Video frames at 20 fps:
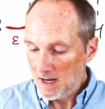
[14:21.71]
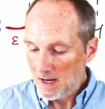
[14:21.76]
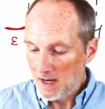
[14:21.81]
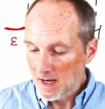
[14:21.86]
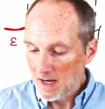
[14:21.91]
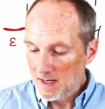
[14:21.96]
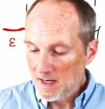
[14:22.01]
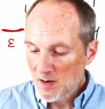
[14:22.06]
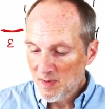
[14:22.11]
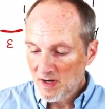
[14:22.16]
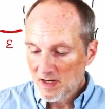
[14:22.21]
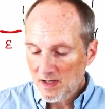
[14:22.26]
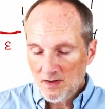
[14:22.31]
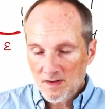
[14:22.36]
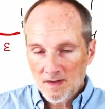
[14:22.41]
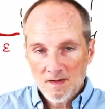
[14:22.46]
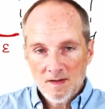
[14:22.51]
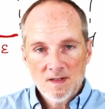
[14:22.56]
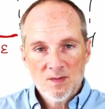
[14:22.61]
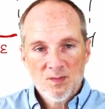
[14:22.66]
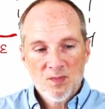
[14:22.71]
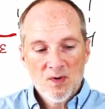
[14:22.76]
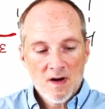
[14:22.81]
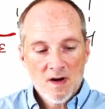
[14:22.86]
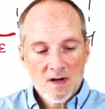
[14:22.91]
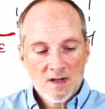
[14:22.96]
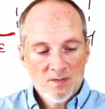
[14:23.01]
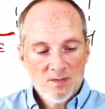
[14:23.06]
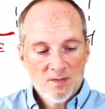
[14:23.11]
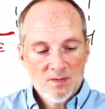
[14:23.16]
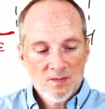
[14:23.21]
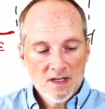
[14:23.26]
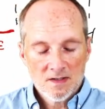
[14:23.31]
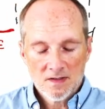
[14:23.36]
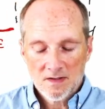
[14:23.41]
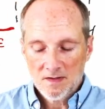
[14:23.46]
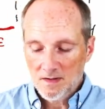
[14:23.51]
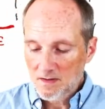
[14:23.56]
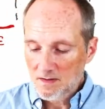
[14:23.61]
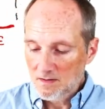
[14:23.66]
And now by using these
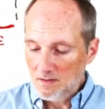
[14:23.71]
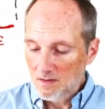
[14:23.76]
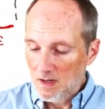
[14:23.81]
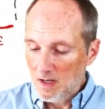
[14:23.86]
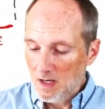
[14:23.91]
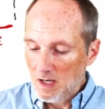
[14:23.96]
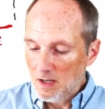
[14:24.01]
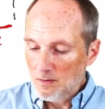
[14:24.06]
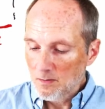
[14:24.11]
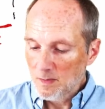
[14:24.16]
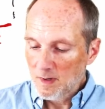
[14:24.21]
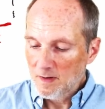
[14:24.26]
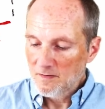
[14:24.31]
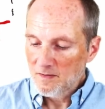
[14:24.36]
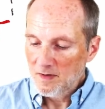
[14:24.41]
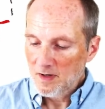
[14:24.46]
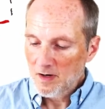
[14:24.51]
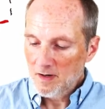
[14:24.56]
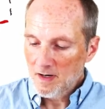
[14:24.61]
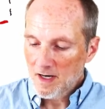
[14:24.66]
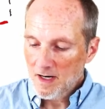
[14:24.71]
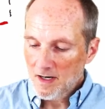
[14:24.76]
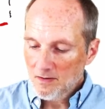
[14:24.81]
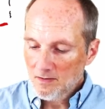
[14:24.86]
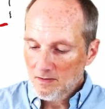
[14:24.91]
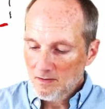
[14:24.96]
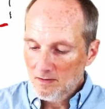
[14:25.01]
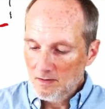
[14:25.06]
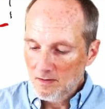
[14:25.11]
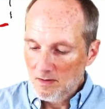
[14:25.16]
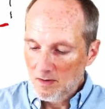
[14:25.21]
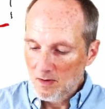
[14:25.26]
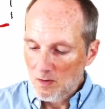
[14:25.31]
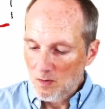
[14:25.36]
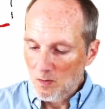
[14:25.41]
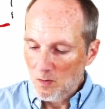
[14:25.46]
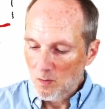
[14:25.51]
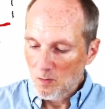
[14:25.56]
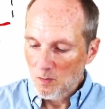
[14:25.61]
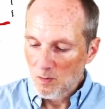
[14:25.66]
approximations, we have figured out
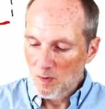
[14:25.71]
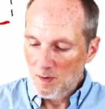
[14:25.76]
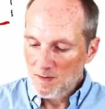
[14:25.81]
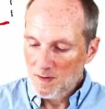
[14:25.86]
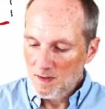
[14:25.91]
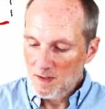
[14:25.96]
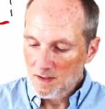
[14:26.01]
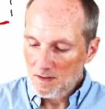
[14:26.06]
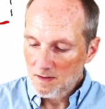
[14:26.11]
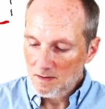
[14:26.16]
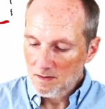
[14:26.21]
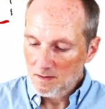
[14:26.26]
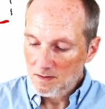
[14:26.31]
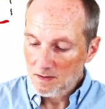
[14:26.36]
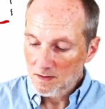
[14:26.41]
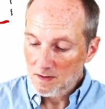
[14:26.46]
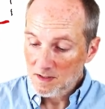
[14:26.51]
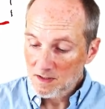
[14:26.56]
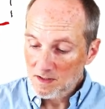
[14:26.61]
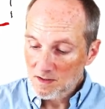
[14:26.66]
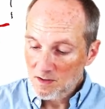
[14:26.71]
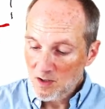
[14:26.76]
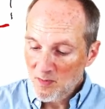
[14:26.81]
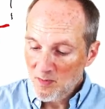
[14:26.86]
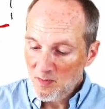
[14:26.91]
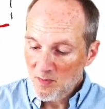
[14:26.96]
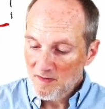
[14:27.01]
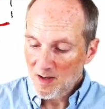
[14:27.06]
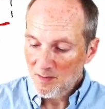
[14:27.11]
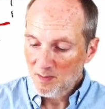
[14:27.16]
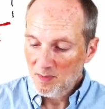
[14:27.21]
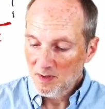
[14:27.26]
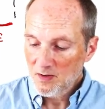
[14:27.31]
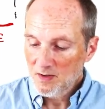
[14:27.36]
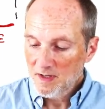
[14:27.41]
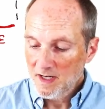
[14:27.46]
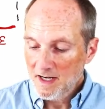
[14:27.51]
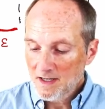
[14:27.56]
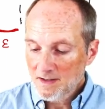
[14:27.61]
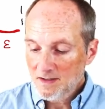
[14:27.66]
what the slope of that blue
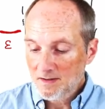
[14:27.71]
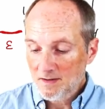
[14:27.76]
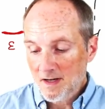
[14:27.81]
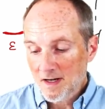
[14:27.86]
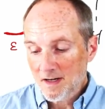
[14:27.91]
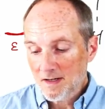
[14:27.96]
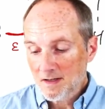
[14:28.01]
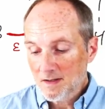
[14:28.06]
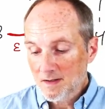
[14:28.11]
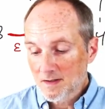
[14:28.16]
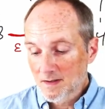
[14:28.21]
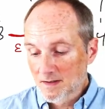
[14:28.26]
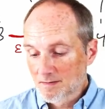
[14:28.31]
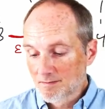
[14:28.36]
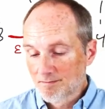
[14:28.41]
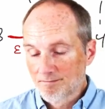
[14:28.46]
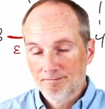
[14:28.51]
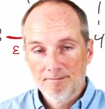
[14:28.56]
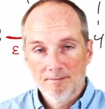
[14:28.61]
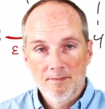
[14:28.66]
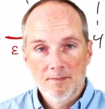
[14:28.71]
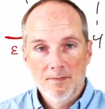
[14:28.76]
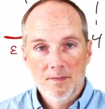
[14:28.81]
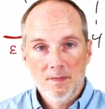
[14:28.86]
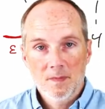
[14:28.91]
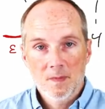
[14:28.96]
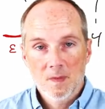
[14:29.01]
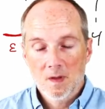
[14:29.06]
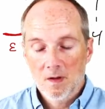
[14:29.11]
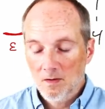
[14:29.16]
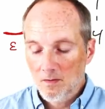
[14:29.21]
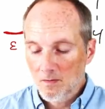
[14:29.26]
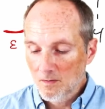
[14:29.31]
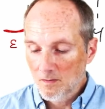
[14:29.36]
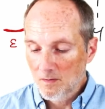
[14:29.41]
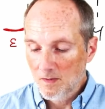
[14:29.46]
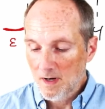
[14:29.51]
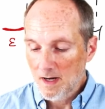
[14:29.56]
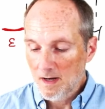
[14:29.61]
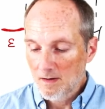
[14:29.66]
tangent line is,
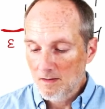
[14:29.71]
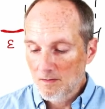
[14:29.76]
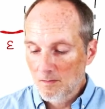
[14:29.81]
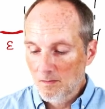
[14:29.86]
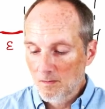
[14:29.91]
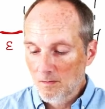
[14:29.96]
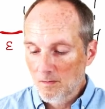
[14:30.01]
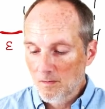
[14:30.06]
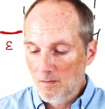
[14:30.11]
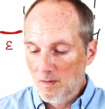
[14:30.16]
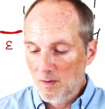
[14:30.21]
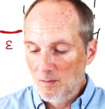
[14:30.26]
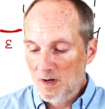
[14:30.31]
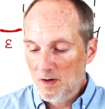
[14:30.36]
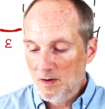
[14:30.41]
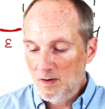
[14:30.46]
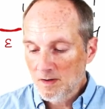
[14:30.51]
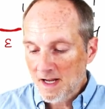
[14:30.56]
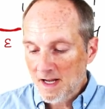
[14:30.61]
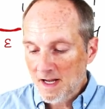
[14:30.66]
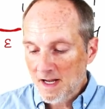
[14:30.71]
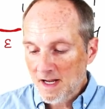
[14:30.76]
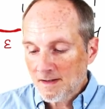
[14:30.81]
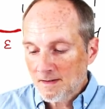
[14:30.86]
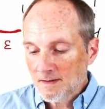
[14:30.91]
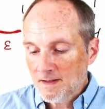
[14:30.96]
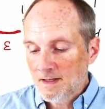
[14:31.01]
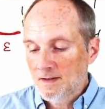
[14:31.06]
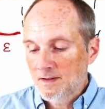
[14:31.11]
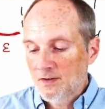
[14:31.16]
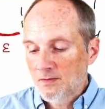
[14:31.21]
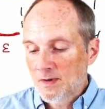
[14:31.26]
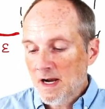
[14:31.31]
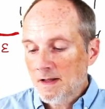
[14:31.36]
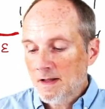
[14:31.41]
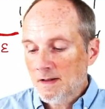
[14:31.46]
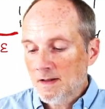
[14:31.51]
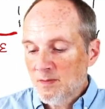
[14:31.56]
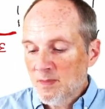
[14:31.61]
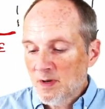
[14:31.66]
right? We couldn't calculate it
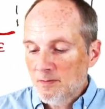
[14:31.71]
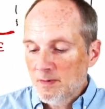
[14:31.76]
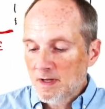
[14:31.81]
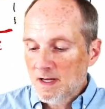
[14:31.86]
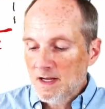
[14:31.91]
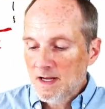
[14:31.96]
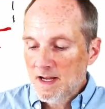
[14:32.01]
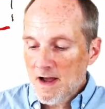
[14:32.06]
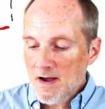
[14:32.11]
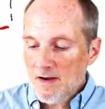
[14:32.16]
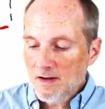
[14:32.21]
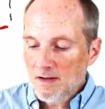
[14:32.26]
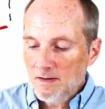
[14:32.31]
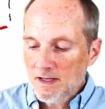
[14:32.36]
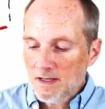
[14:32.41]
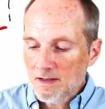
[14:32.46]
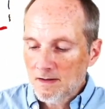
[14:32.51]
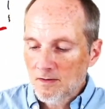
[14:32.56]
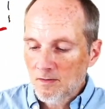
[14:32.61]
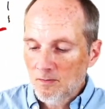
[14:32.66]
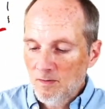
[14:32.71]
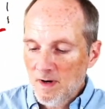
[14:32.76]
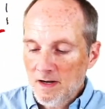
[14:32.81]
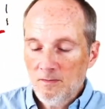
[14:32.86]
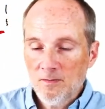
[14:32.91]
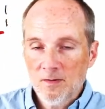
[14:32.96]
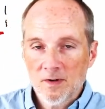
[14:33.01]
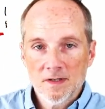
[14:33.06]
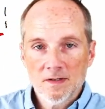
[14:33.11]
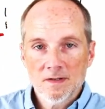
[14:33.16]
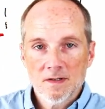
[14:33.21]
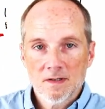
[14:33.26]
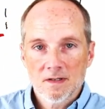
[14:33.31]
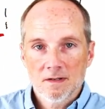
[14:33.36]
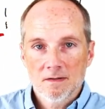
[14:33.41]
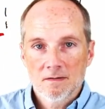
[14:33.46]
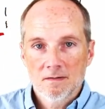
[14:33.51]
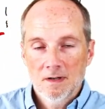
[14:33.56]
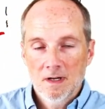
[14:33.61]
directly, but we could calculate the red ones.